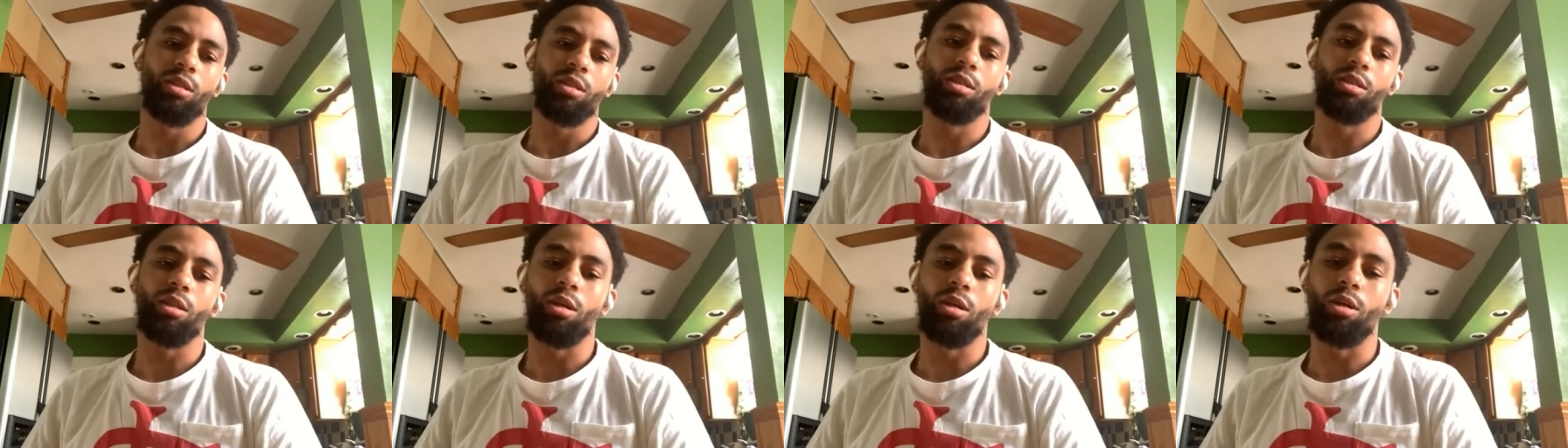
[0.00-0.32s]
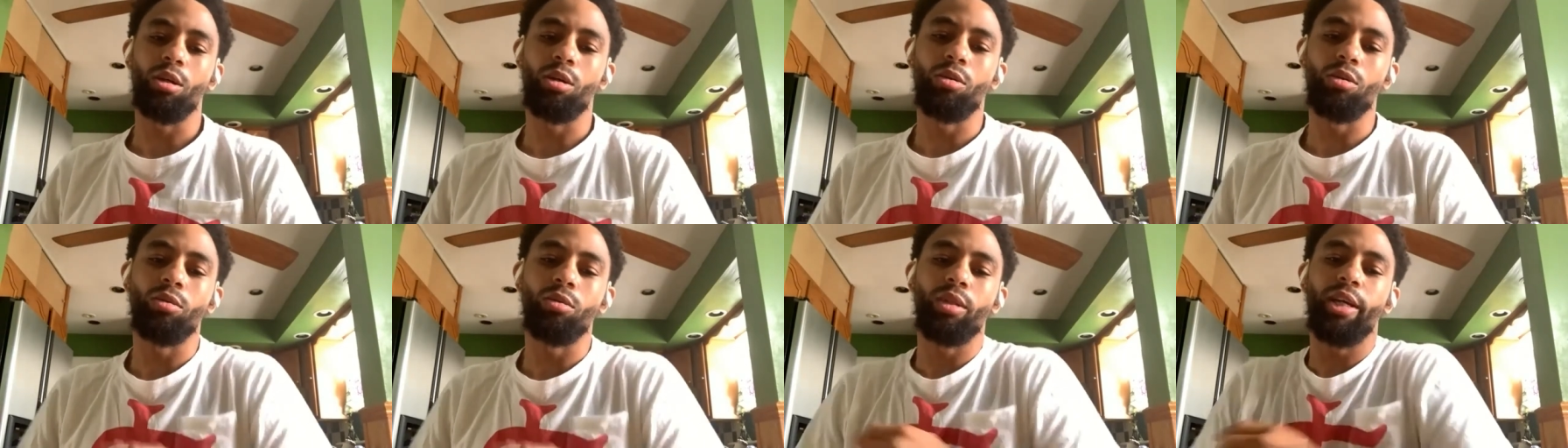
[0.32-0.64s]

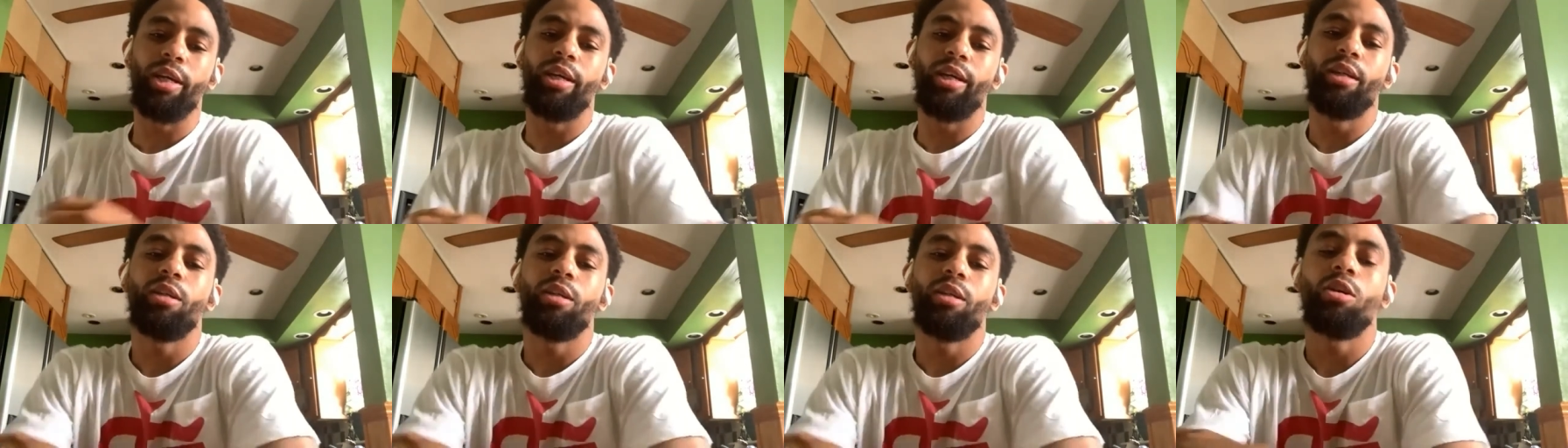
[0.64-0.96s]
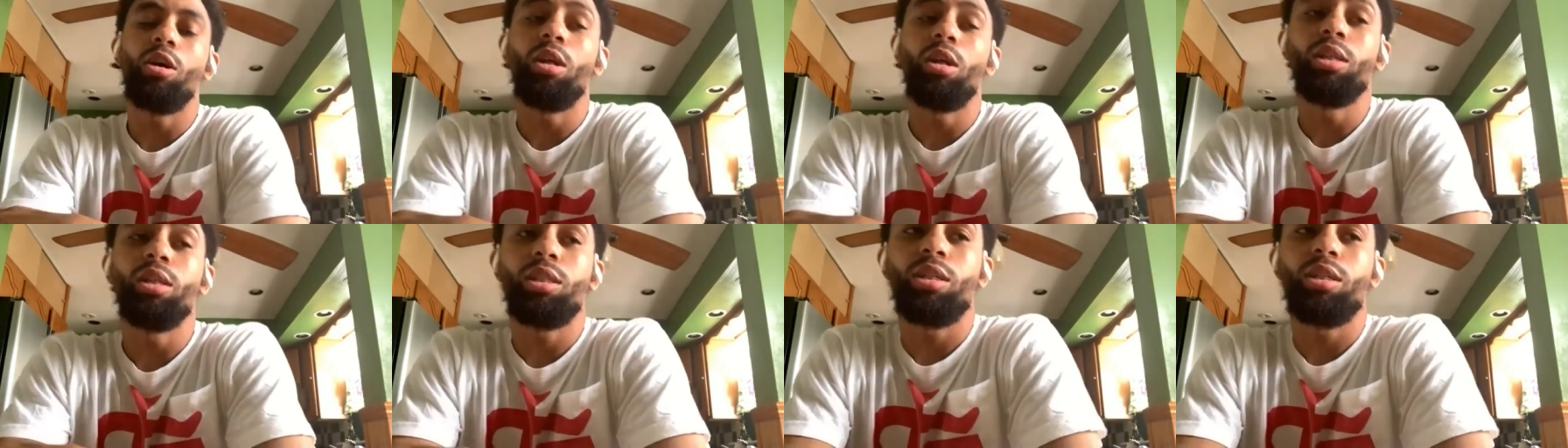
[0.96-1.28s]
So they
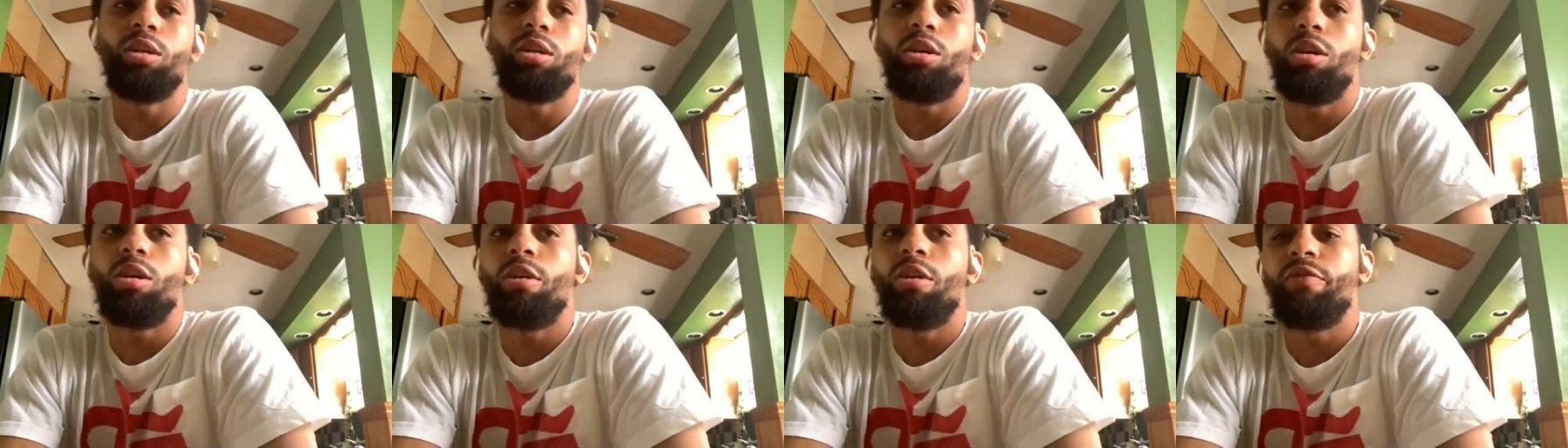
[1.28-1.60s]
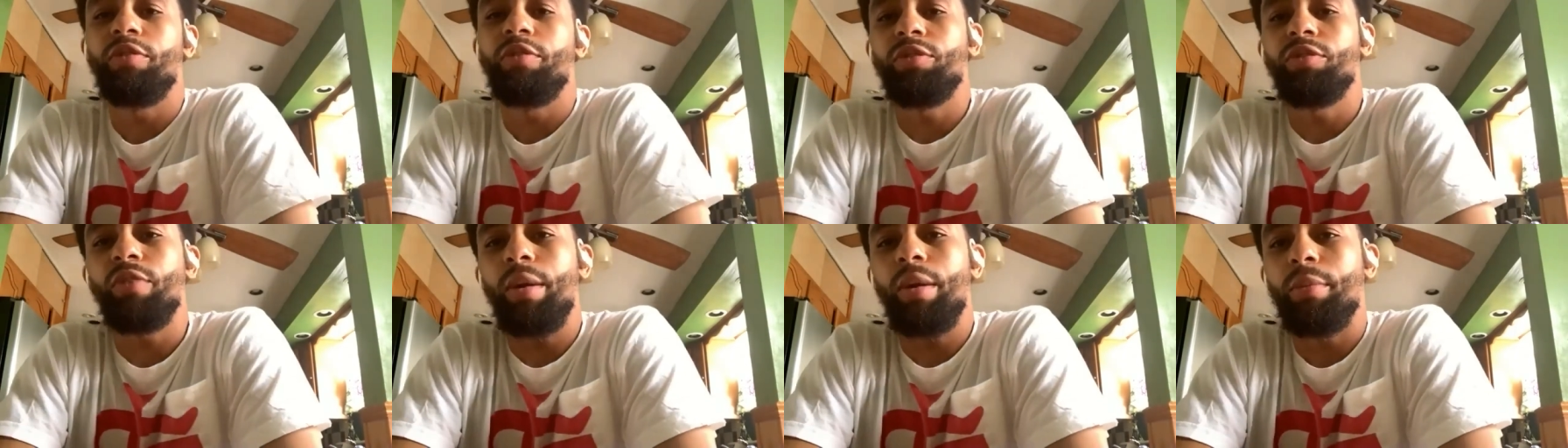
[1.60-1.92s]
called us in the
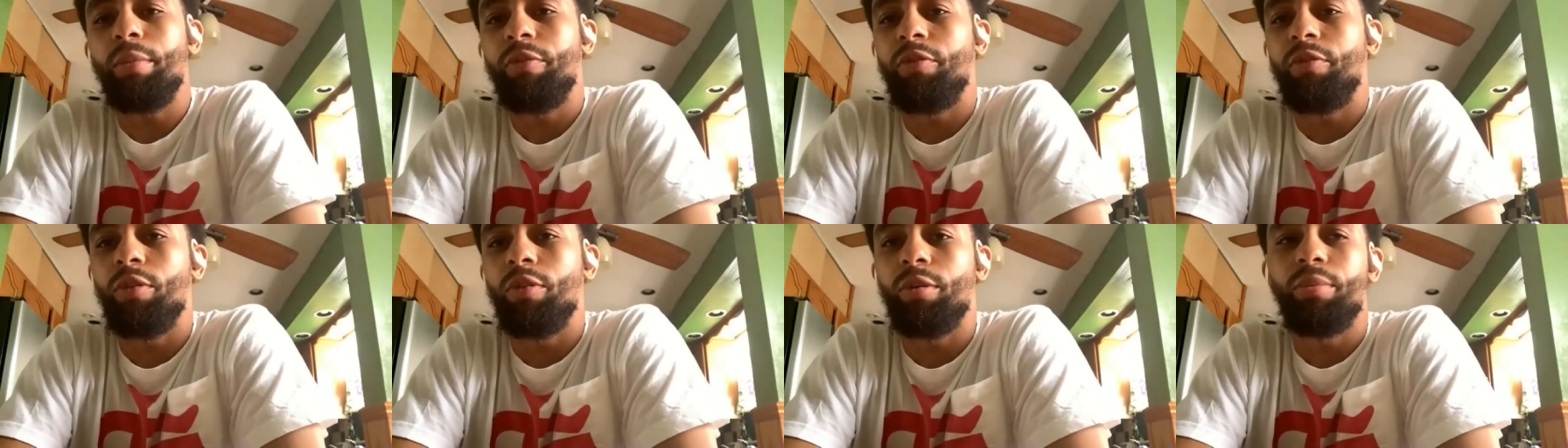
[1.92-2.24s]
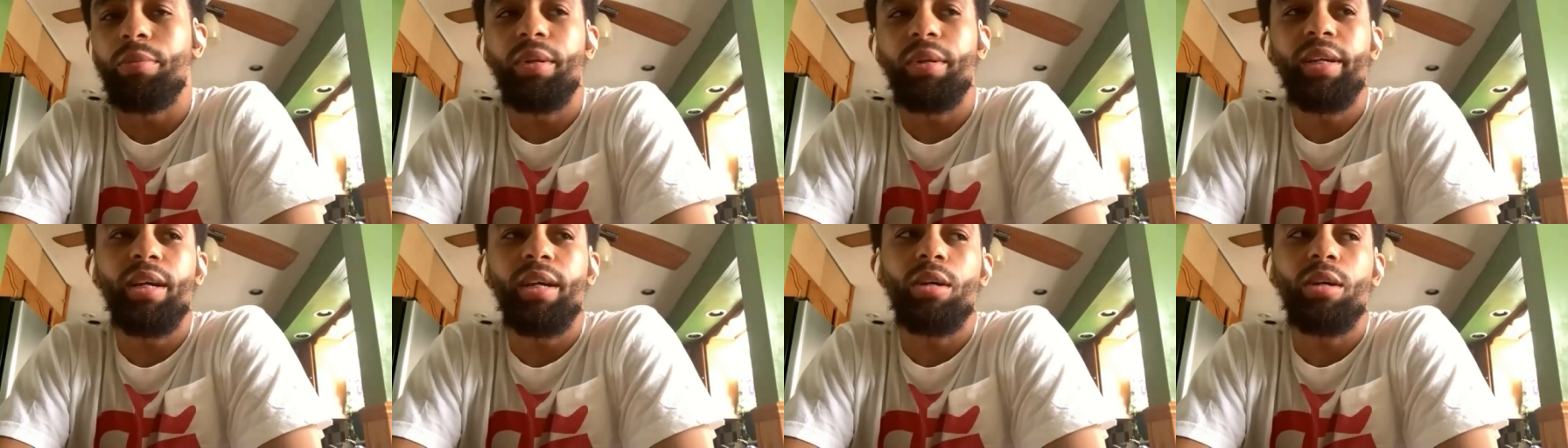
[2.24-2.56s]
office right before the
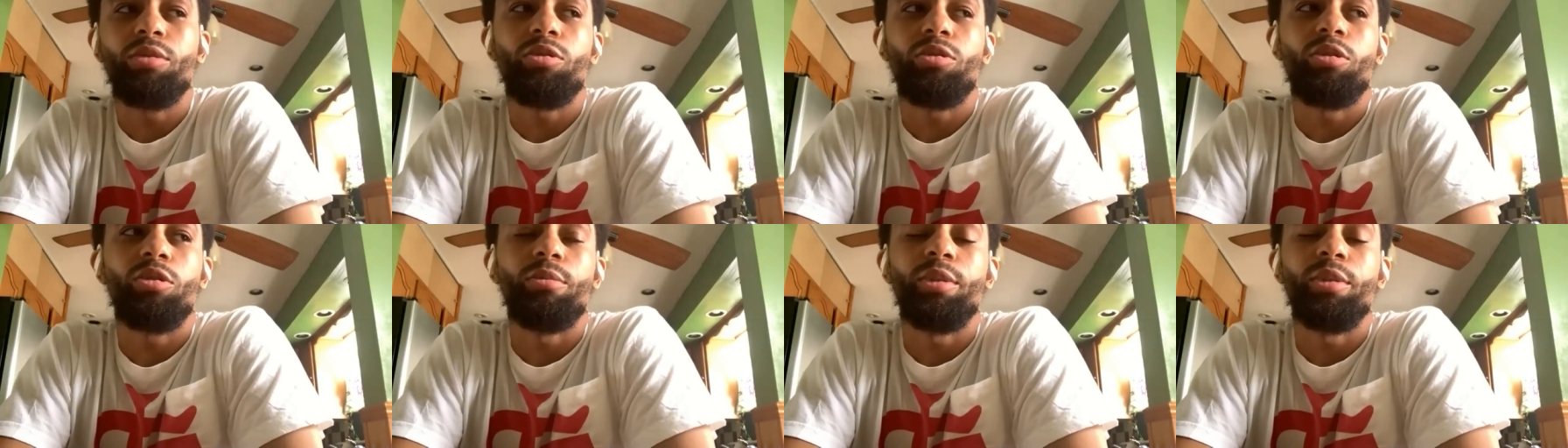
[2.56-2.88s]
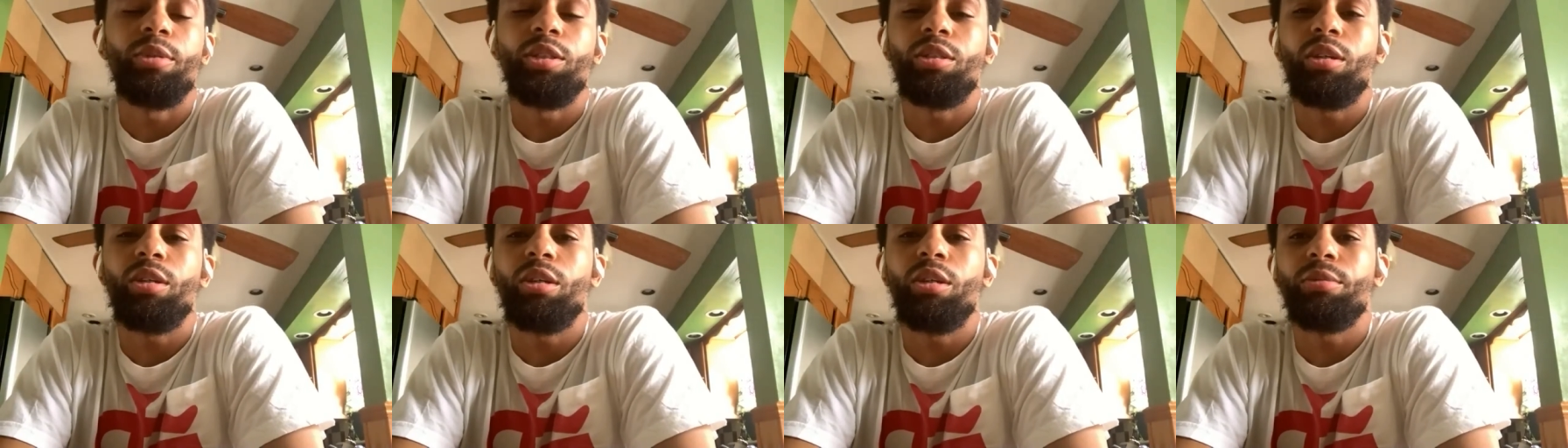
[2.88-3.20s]
playoff
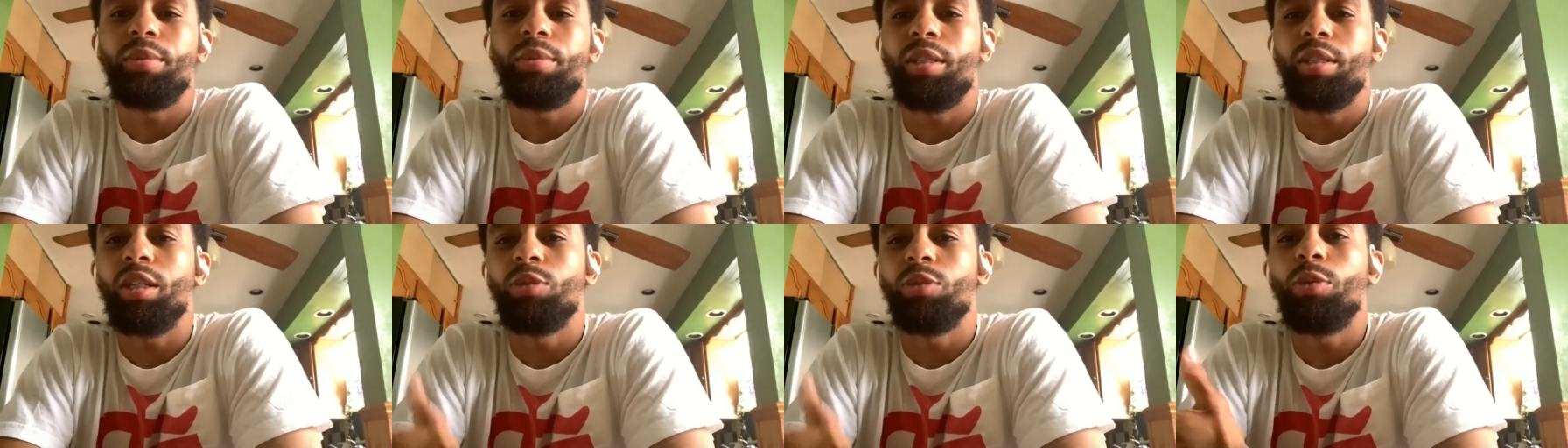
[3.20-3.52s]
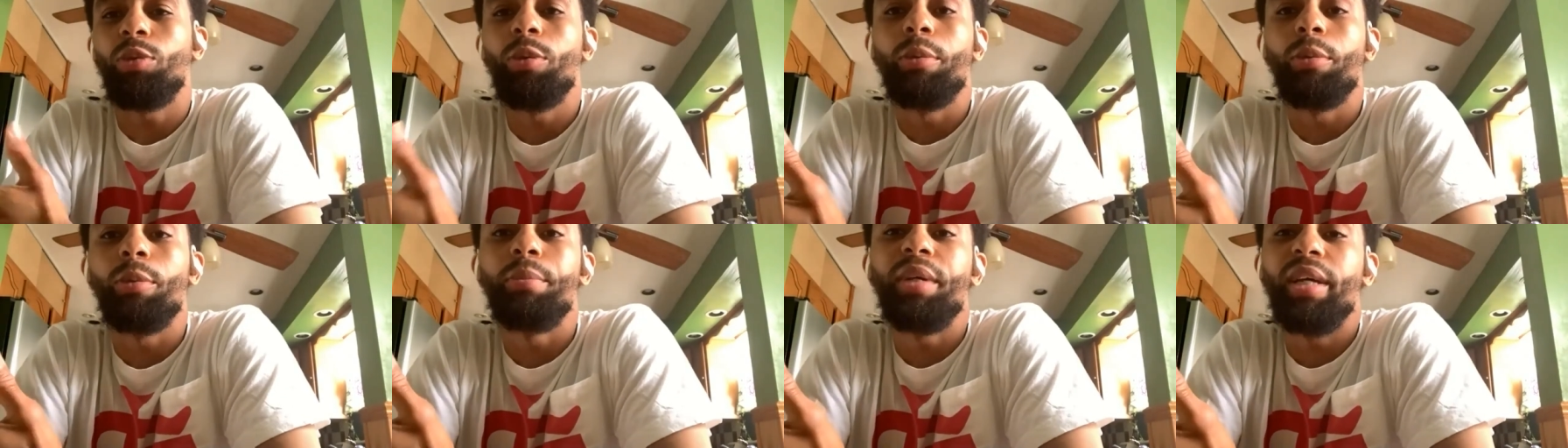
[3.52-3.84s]
tournament starts because
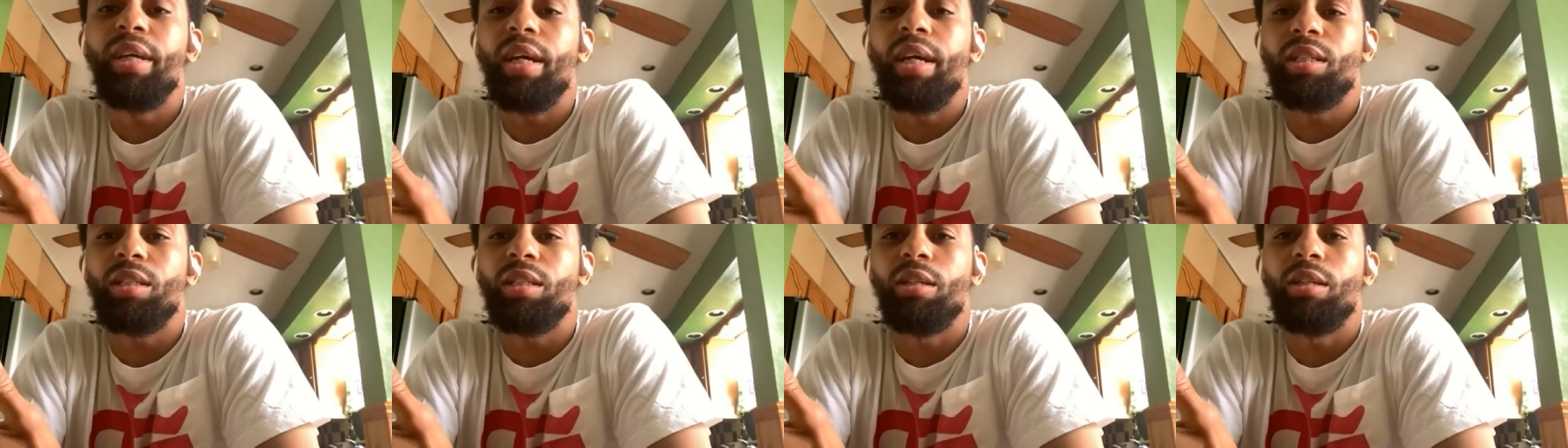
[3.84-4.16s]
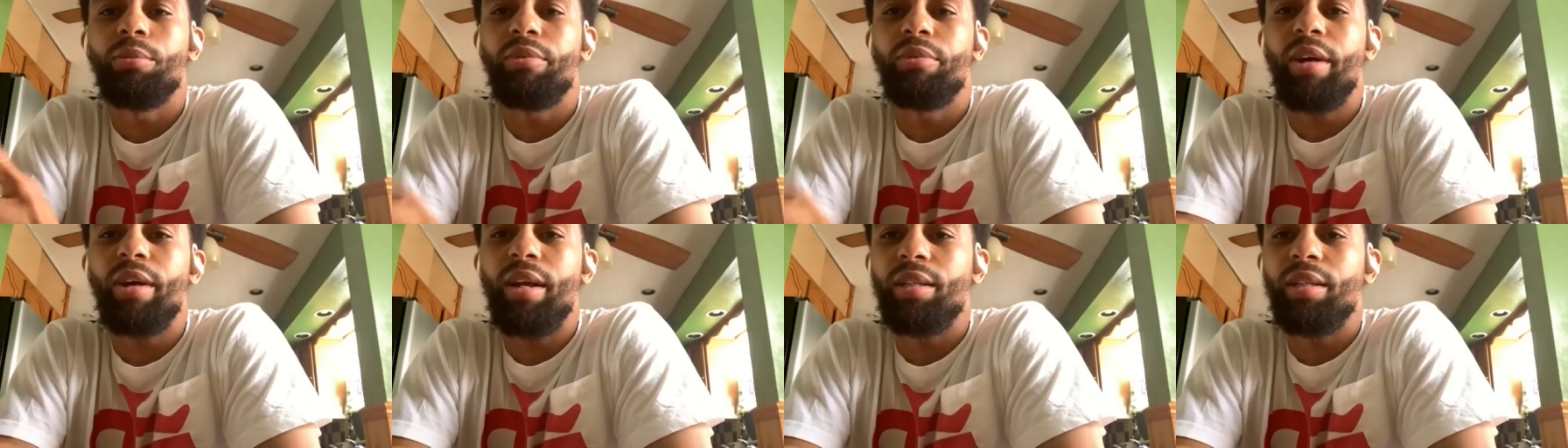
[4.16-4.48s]
we were BSing
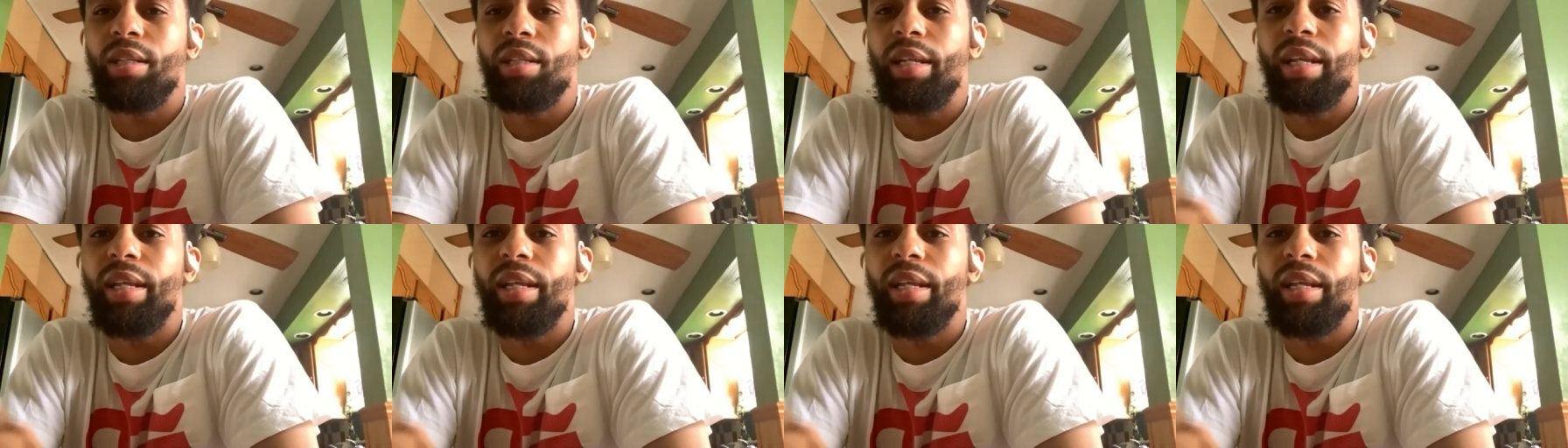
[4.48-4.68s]
in practice.